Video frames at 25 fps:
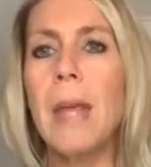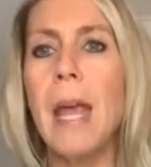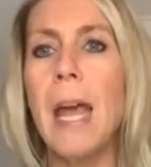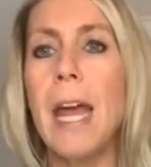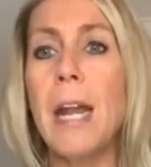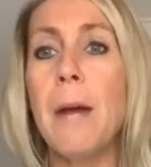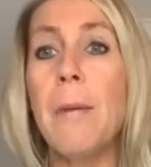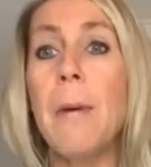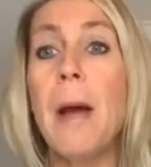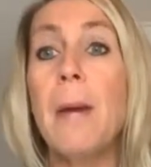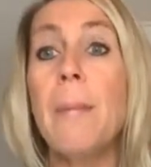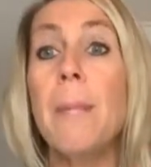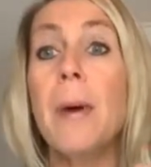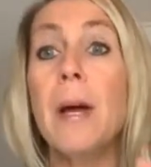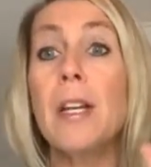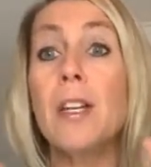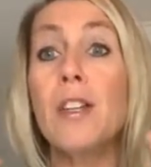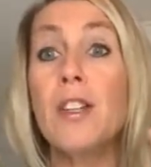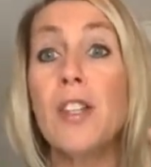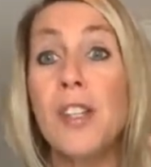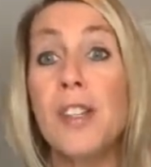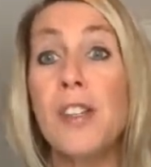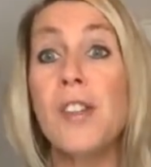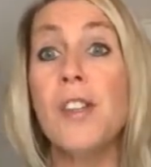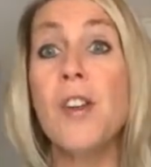anyway, but
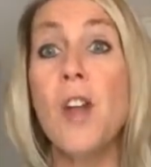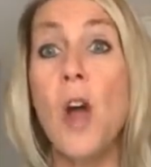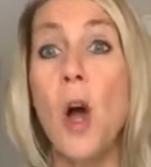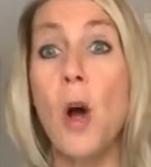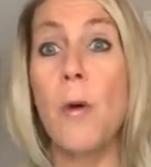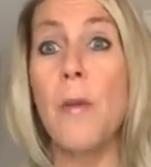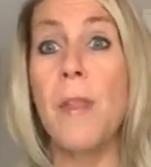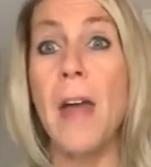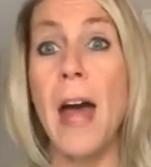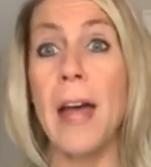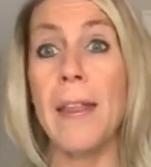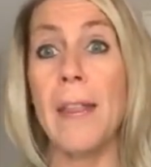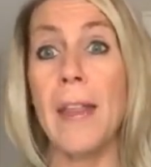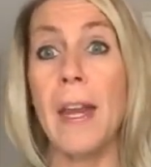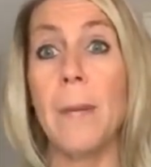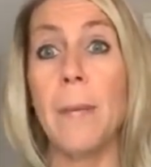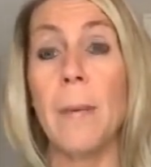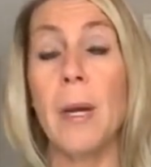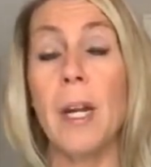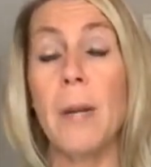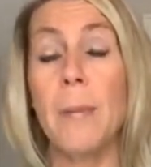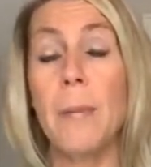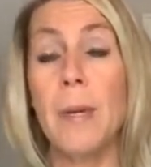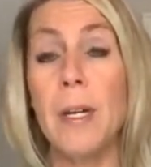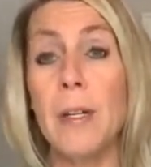just know that, that I'm
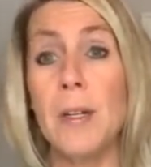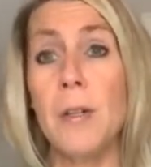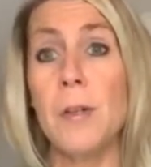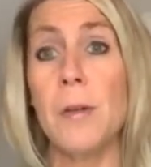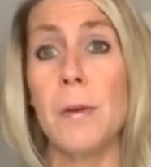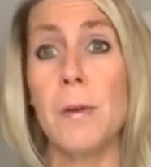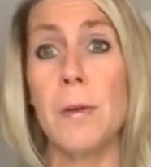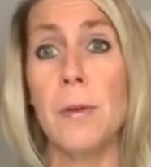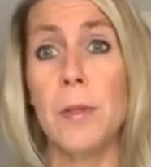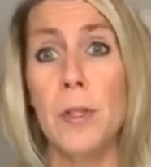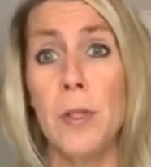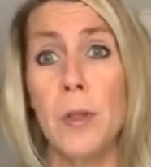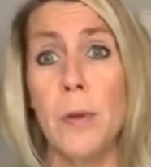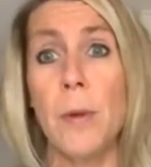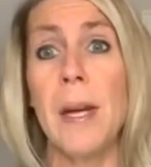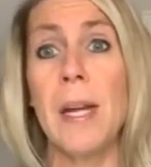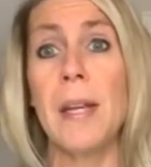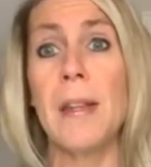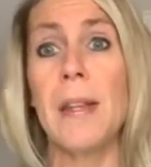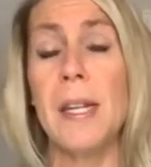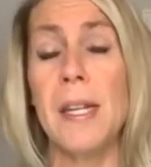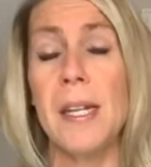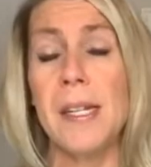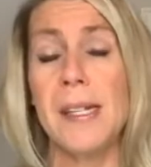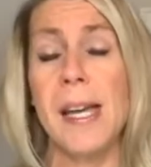going to be do
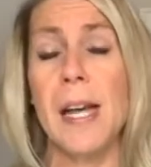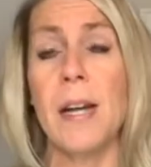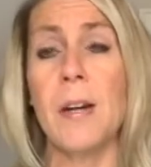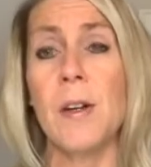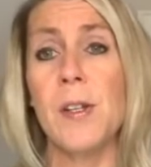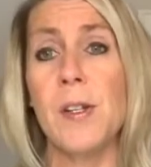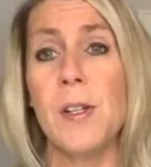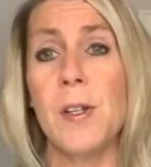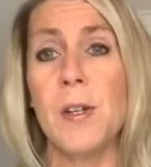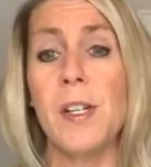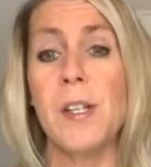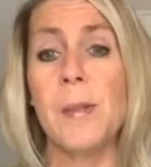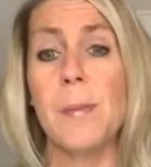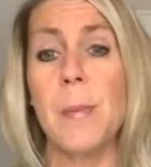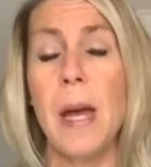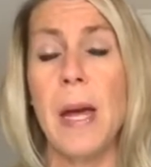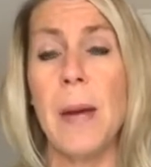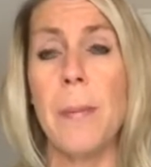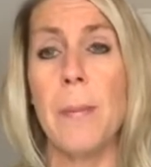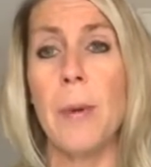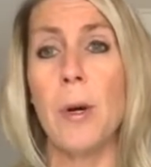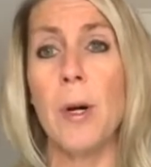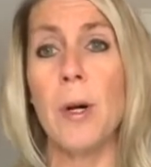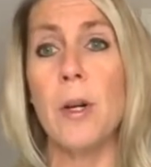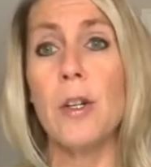doing the designer series
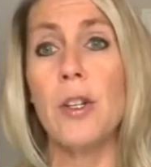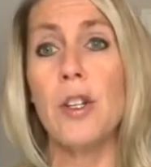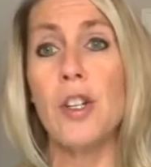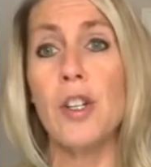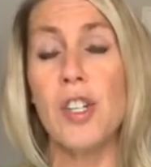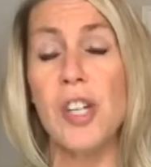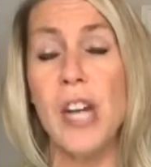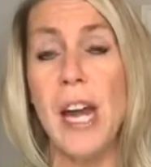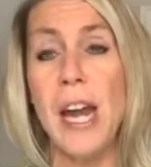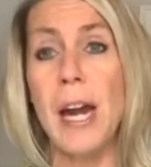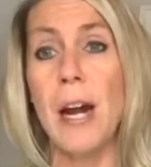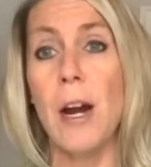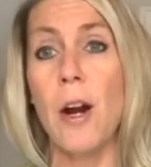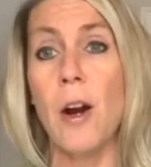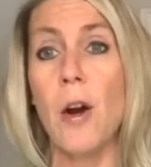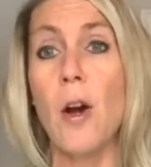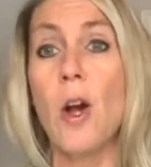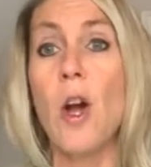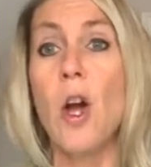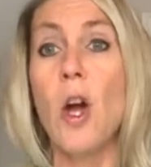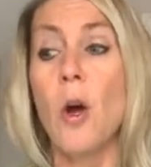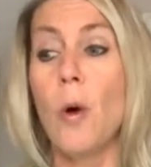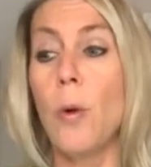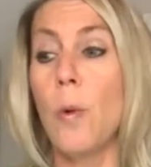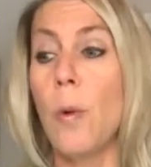paper share
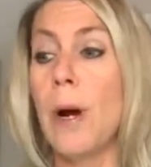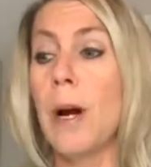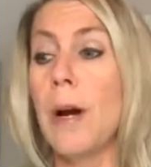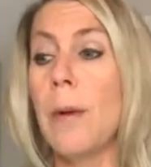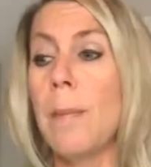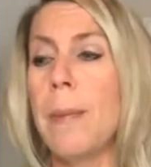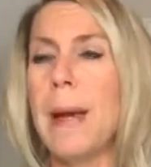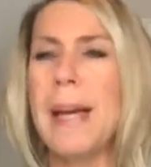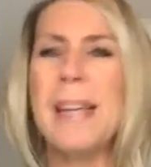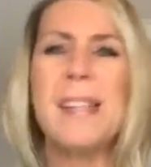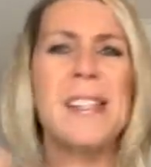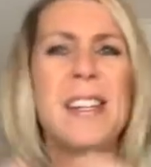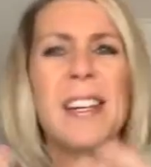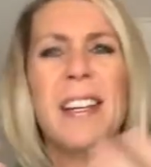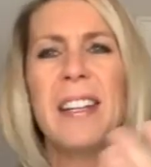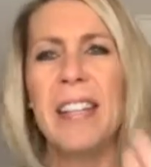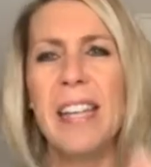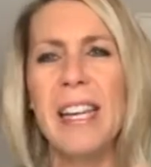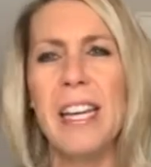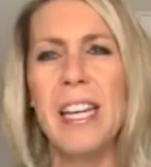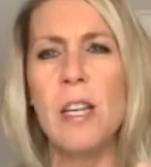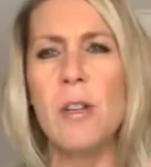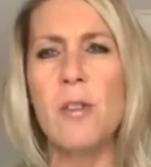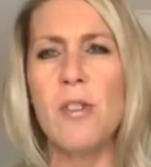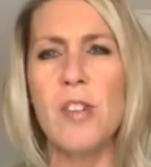where
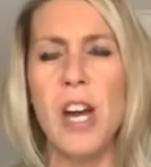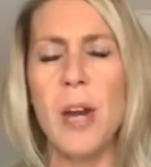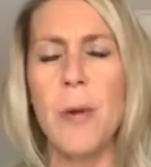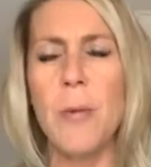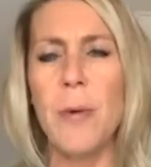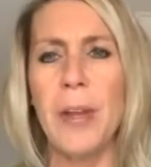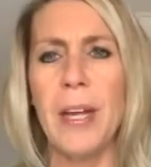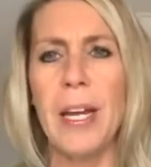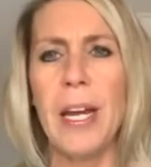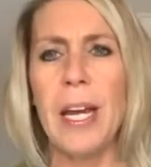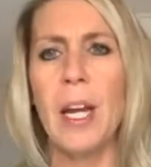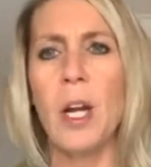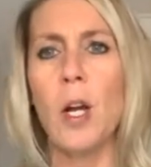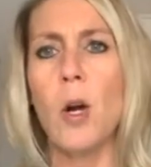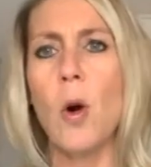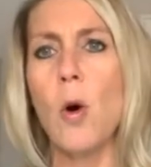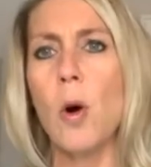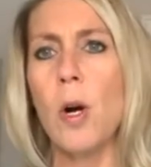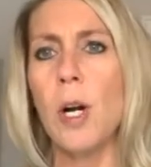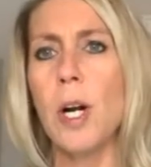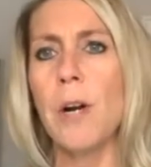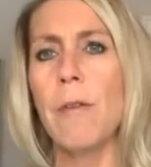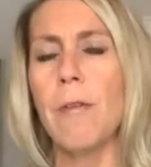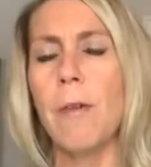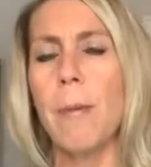basically you generally get a
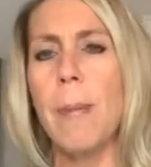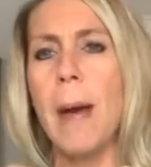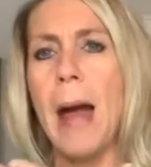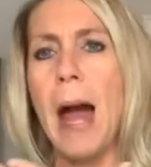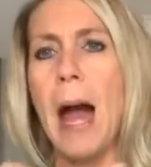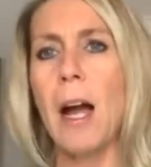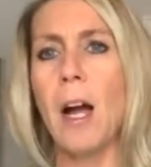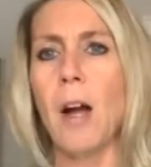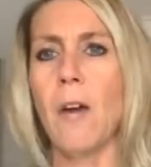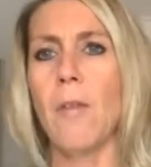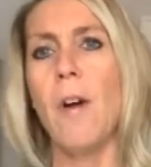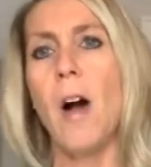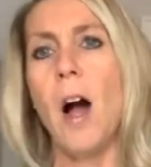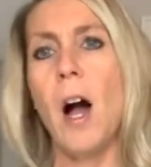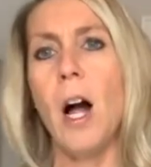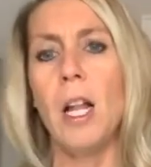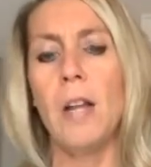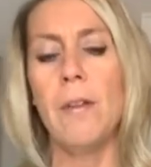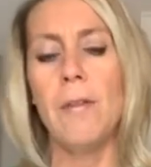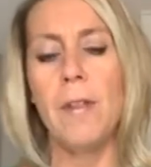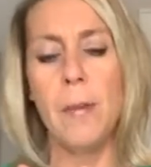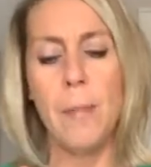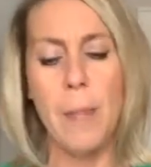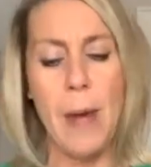quarter of a pack of all of the